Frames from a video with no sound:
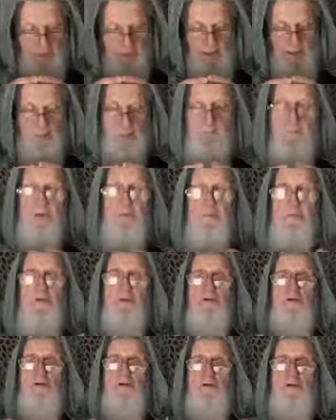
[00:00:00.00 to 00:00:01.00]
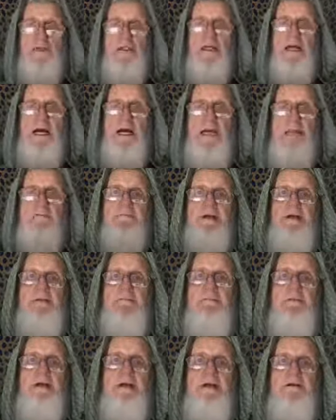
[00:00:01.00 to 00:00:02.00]
But there's a good kind of
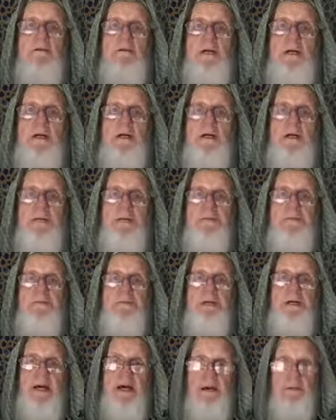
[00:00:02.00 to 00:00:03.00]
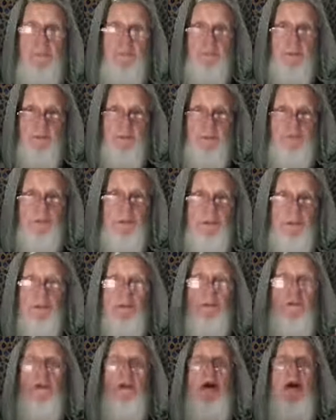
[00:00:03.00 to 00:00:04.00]
envy as well. And Muslims
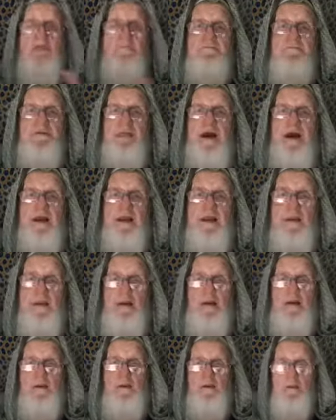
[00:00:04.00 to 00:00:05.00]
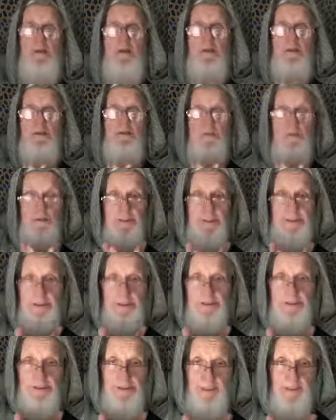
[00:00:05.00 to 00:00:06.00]
should strive for that. When you
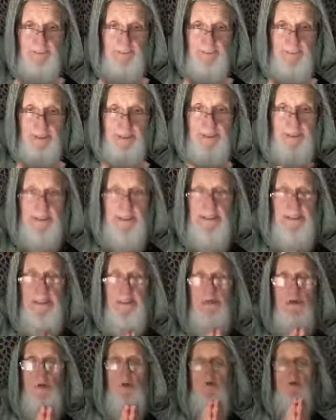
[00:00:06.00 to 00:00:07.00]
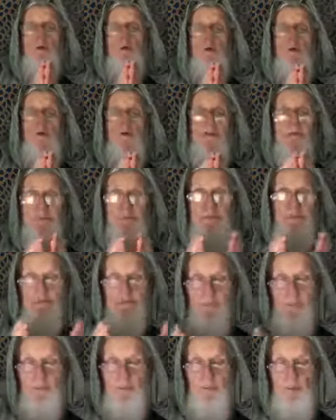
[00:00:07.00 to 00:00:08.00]
see somebody who is
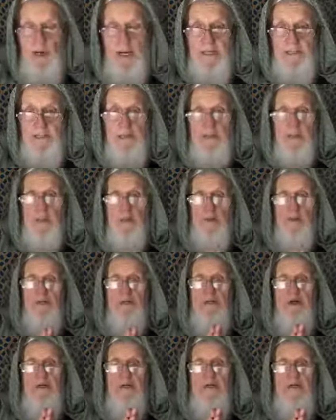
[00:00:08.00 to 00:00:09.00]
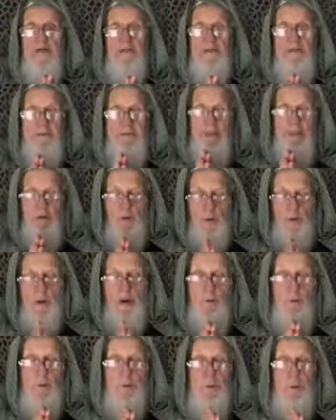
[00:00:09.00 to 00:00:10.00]
memorizing the Quran and you say, oh,
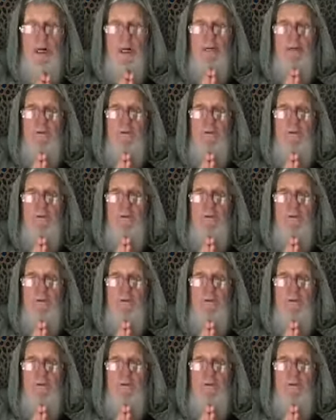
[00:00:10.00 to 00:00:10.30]
I wish I could